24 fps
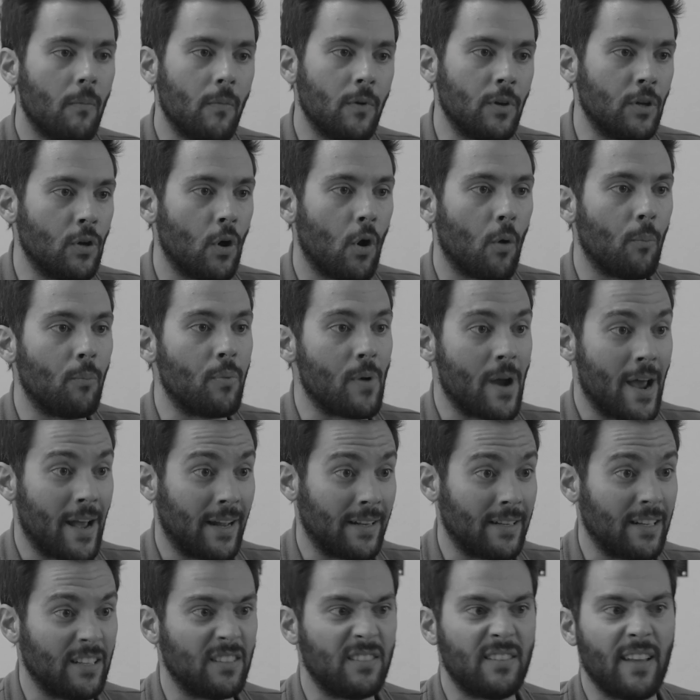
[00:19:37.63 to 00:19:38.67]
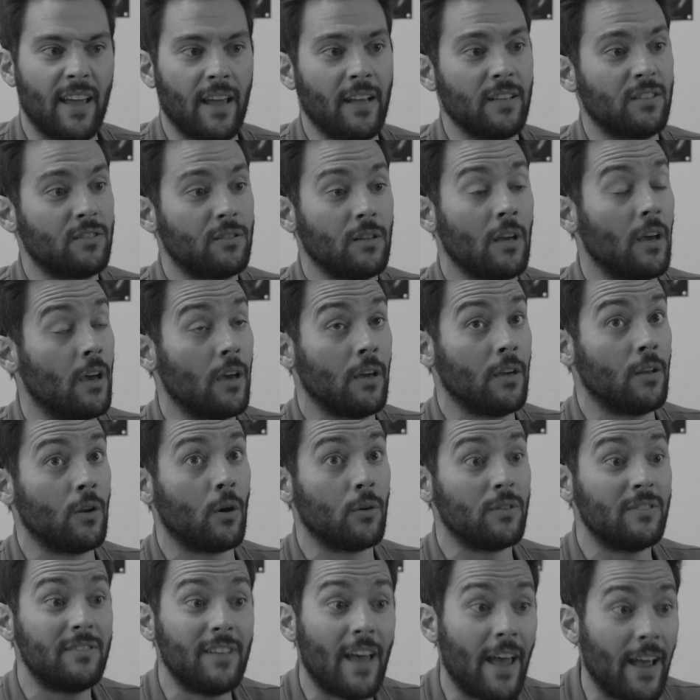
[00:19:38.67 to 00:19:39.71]
you know, branded Dazed, you
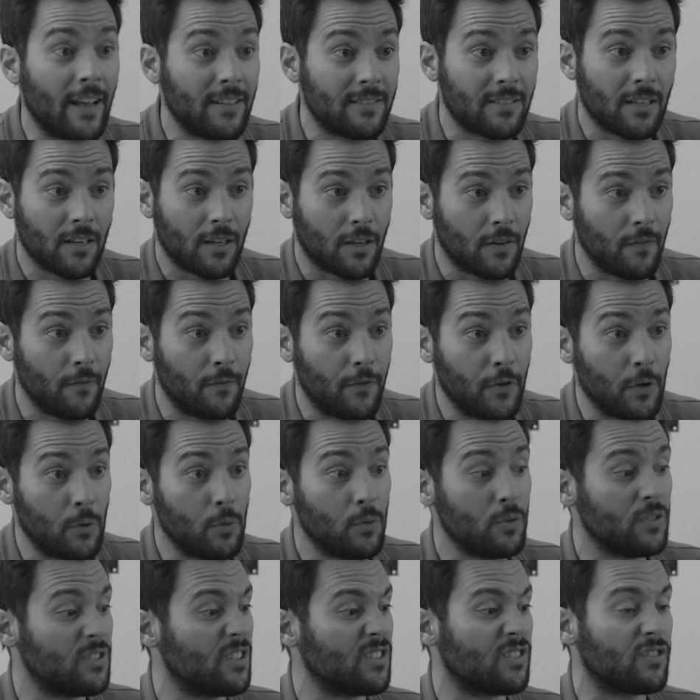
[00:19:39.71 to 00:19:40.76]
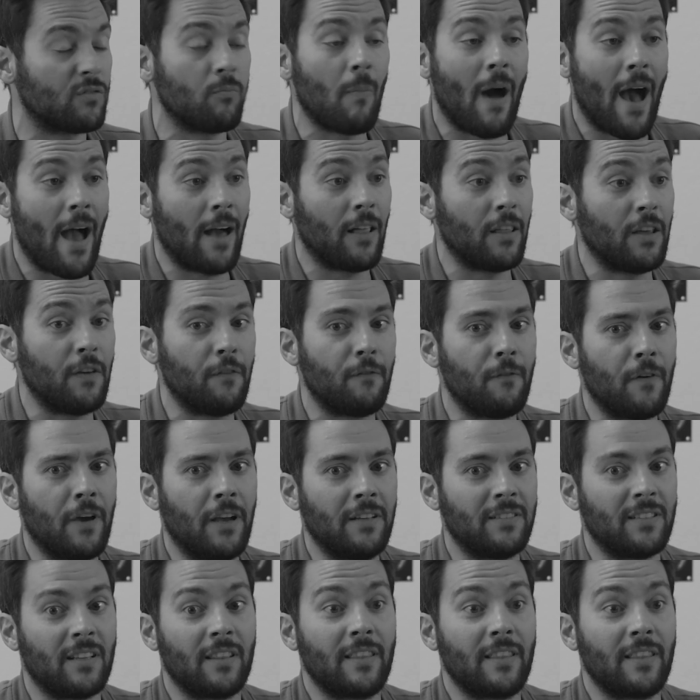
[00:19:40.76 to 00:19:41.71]
know, Dazed and Confused, the smiley face.